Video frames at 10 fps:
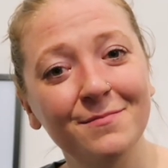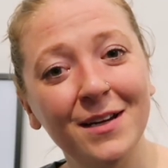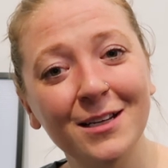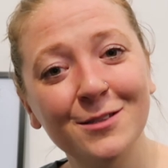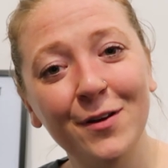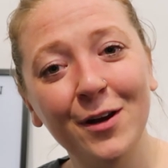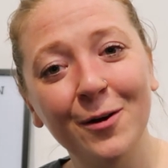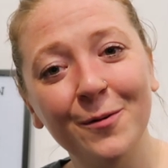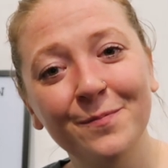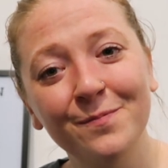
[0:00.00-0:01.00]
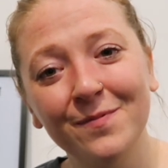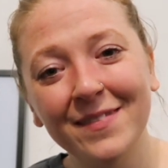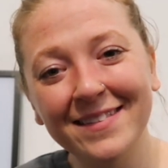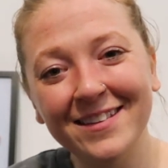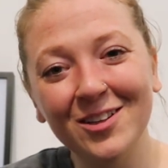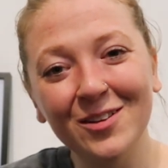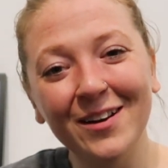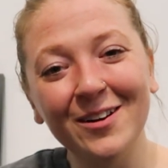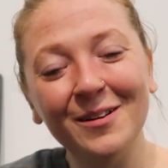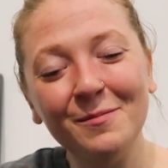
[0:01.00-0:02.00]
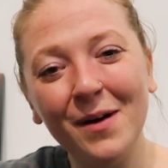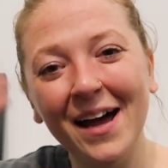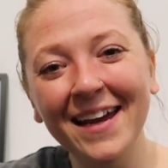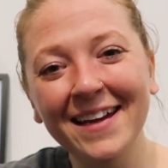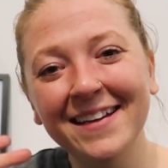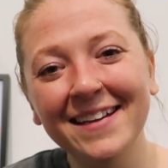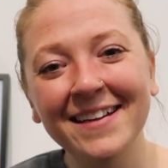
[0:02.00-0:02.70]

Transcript: my next video. Talk to you later. Bye.